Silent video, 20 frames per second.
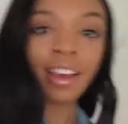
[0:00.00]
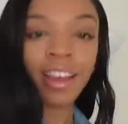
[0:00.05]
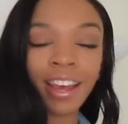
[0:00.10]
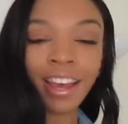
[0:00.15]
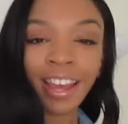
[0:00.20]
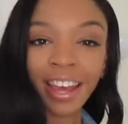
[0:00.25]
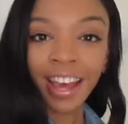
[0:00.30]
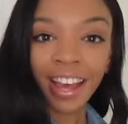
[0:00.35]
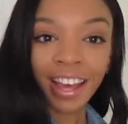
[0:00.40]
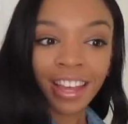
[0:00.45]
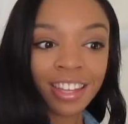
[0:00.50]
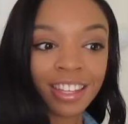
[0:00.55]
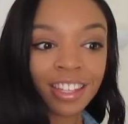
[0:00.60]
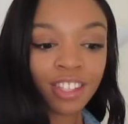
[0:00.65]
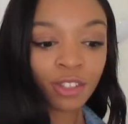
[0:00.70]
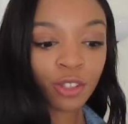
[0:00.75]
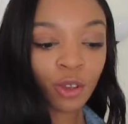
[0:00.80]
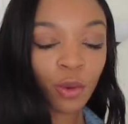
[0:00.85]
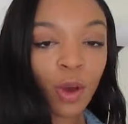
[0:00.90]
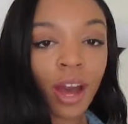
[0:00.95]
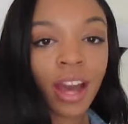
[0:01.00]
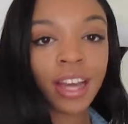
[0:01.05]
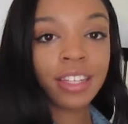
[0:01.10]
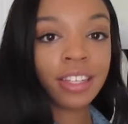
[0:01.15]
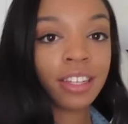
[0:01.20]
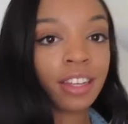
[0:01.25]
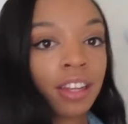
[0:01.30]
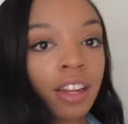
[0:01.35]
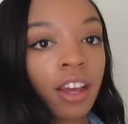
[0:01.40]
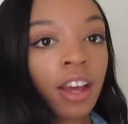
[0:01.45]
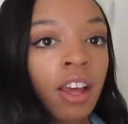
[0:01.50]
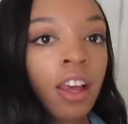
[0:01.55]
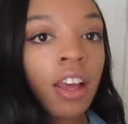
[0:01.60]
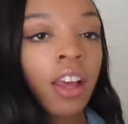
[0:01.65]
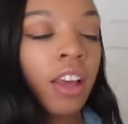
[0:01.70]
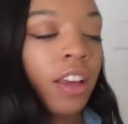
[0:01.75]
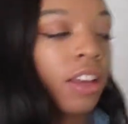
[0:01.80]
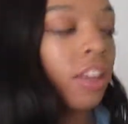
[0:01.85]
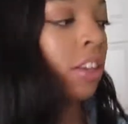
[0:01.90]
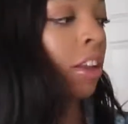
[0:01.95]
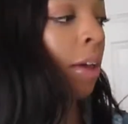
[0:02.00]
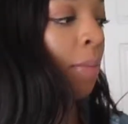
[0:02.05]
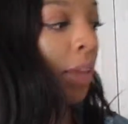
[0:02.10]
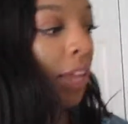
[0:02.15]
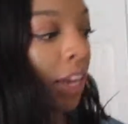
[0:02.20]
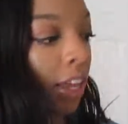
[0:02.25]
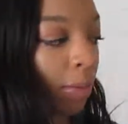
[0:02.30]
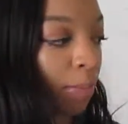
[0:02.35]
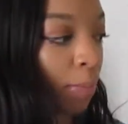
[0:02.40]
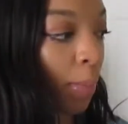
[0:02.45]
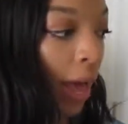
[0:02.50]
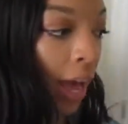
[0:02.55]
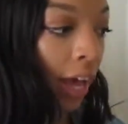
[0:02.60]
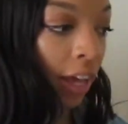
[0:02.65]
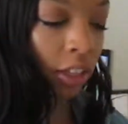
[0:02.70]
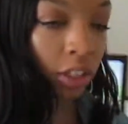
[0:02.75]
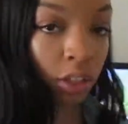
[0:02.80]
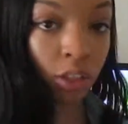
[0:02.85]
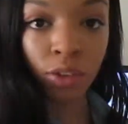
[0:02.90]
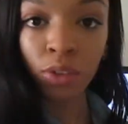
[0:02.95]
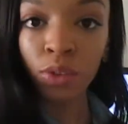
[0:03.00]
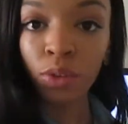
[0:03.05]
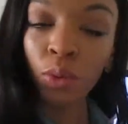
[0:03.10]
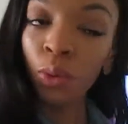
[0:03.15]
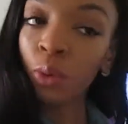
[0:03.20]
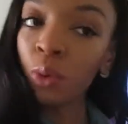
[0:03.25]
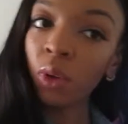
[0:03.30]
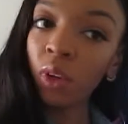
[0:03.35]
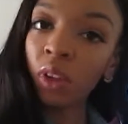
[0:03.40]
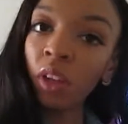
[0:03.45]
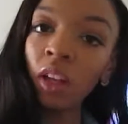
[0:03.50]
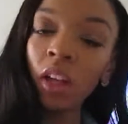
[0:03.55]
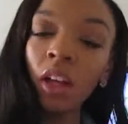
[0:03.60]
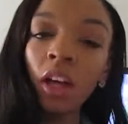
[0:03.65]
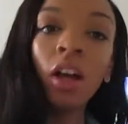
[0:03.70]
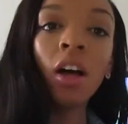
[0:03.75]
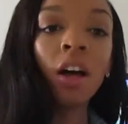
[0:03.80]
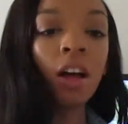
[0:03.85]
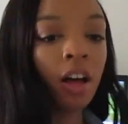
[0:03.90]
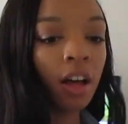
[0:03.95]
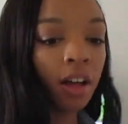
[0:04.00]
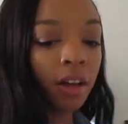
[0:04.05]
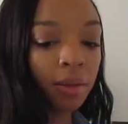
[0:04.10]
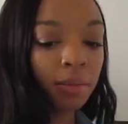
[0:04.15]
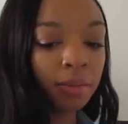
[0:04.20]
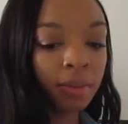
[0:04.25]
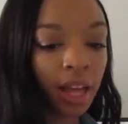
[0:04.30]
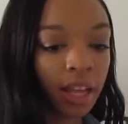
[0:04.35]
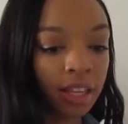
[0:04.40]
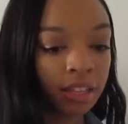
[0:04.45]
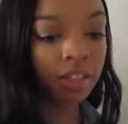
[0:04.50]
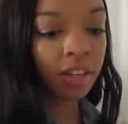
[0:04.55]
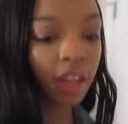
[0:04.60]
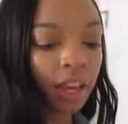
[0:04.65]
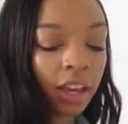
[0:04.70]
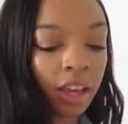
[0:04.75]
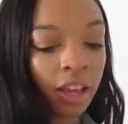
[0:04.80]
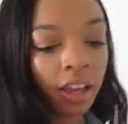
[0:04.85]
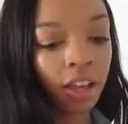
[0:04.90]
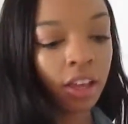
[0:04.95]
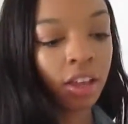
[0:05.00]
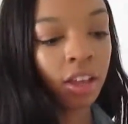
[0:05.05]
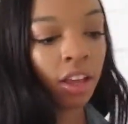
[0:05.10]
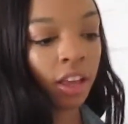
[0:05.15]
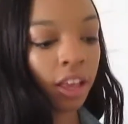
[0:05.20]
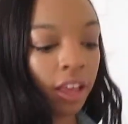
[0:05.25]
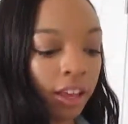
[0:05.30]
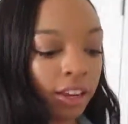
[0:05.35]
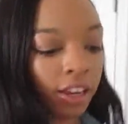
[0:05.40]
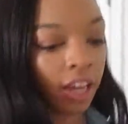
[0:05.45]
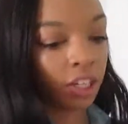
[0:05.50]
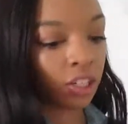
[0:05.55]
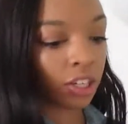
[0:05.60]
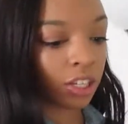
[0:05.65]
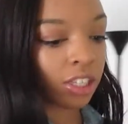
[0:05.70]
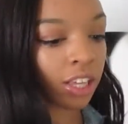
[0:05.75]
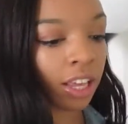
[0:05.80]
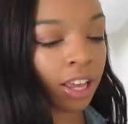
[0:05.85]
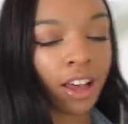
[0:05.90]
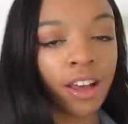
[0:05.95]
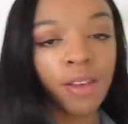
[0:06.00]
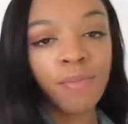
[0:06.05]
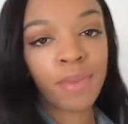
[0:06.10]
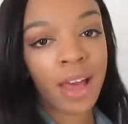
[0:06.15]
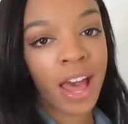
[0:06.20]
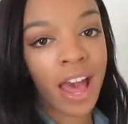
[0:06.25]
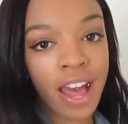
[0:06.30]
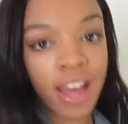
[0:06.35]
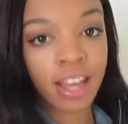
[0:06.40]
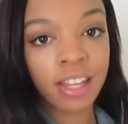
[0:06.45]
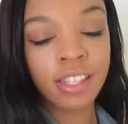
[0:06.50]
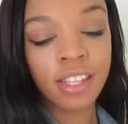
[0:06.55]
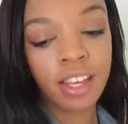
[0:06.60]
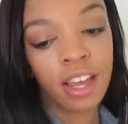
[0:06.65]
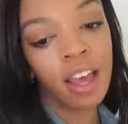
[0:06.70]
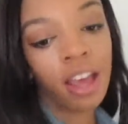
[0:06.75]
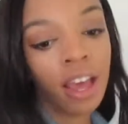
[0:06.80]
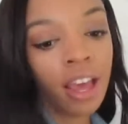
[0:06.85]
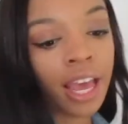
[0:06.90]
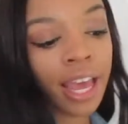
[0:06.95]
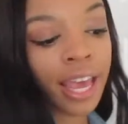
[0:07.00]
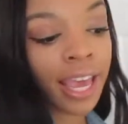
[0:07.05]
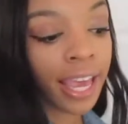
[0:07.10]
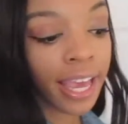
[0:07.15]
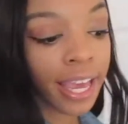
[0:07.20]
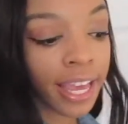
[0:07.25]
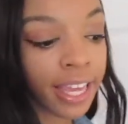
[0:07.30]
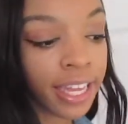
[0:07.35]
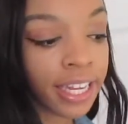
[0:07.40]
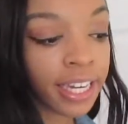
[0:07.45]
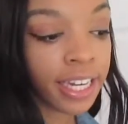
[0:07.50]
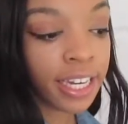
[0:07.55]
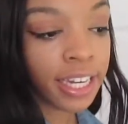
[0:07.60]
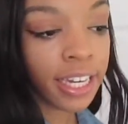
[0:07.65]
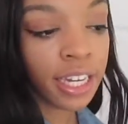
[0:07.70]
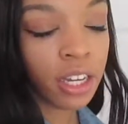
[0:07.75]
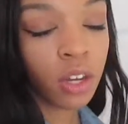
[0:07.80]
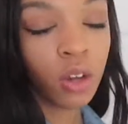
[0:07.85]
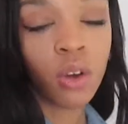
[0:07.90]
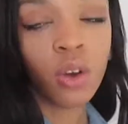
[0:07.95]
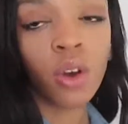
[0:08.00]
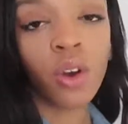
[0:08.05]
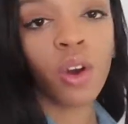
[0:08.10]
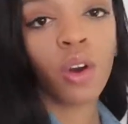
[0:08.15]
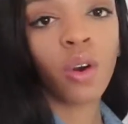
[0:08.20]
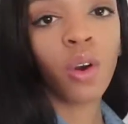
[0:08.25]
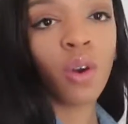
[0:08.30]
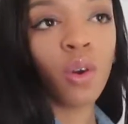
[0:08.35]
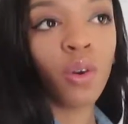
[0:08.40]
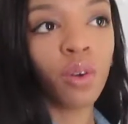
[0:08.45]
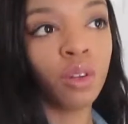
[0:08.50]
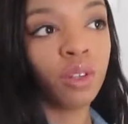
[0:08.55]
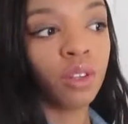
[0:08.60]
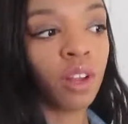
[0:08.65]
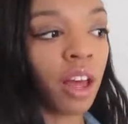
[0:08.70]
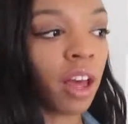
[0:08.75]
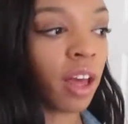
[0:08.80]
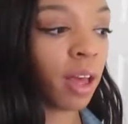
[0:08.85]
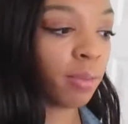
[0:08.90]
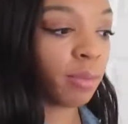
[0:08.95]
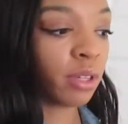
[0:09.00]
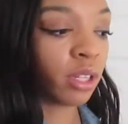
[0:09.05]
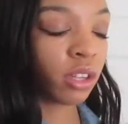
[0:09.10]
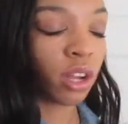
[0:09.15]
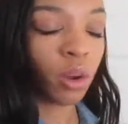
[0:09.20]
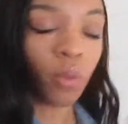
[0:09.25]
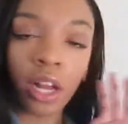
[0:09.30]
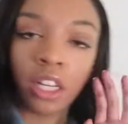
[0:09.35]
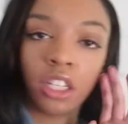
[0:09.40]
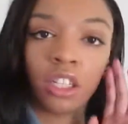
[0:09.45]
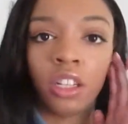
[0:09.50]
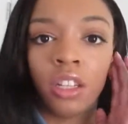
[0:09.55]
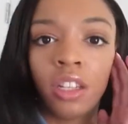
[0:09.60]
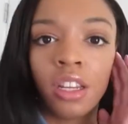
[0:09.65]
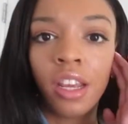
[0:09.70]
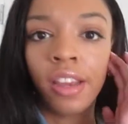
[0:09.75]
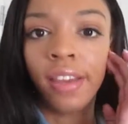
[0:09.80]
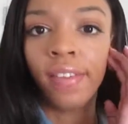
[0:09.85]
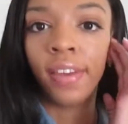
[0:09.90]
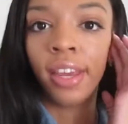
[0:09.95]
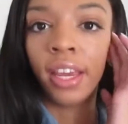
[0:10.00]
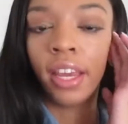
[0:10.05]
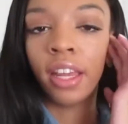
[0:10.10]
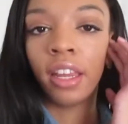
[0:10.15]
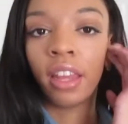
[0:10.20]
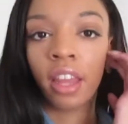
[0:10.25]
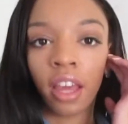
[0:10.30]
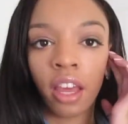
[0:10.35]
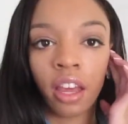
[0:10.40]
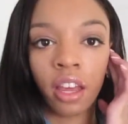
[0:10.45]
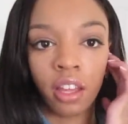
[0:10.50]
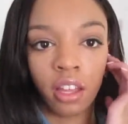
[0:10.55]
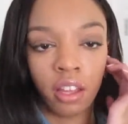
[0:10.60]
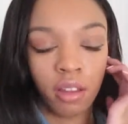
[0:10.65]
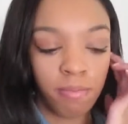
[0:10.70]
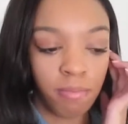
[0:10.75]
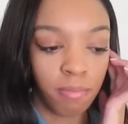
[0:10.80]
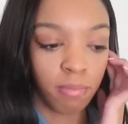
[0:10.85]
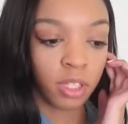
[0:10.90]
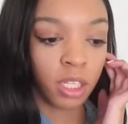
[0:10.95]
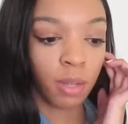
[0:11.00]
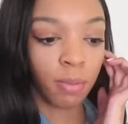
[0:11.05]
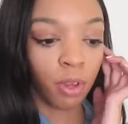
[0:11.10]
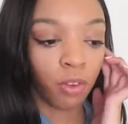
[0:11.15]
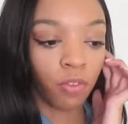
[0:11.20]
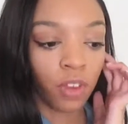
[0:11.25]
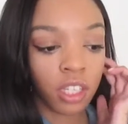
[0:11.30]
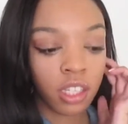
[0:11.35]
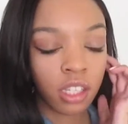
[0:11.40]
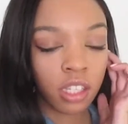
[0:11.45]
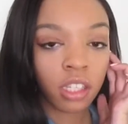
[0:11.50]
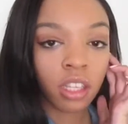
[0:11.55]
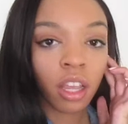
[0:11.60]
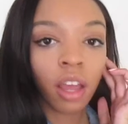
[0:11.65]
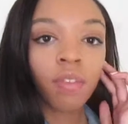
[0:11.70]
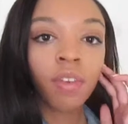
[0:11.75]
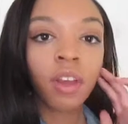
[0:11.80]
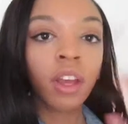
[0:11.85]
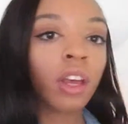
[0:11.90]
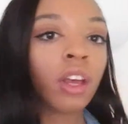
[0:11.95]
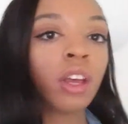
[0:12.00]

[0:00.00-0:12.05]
Hey guys, so I did end up getting back to school um, last night, and I just like unpacked and um, just started watching TV and like um, some movies and stuff.